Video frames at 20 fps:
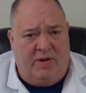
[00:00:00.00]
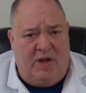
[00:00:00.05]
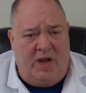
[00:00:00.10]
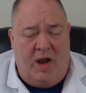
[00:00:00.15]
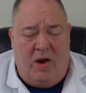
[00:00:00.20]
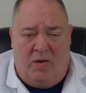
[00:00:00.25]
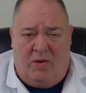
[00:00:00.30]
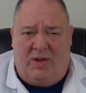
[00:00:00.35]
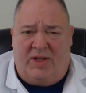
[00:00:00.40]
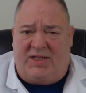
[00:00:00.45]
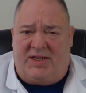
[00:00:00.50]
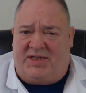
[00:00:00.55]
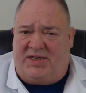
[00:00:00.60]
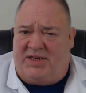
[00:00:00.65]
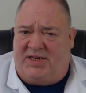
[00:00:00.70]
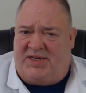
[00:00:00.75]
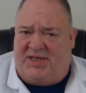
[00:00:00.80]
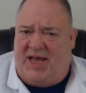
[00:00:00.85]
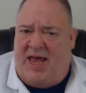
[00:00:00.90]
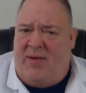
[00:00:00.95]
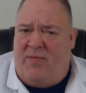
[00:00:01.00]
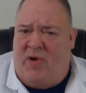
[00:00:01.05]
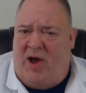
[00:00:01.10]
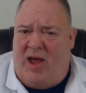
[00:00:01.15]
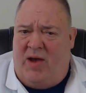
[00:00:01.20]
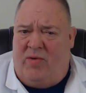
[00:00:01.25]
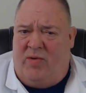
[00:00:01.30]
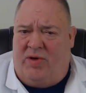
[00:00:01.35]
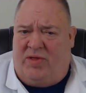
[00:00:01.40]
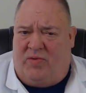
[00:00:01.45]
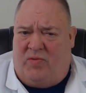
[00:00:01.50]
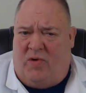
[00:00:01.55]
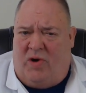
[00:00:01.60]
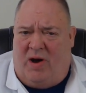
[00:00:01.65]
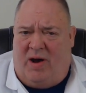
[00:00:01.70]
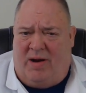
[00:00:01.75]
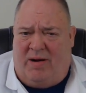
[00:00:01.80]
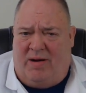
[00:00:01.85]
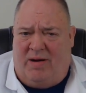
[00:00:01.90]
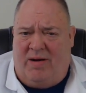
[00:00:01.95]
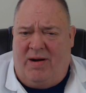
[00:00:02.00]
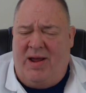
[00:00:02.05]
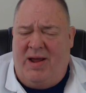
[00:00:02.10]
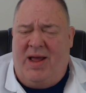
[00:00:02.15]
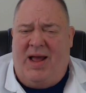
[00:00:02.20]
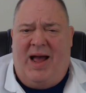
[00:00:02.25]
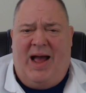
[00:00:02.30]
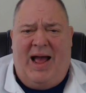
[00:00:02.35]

Well, it's the same way with water.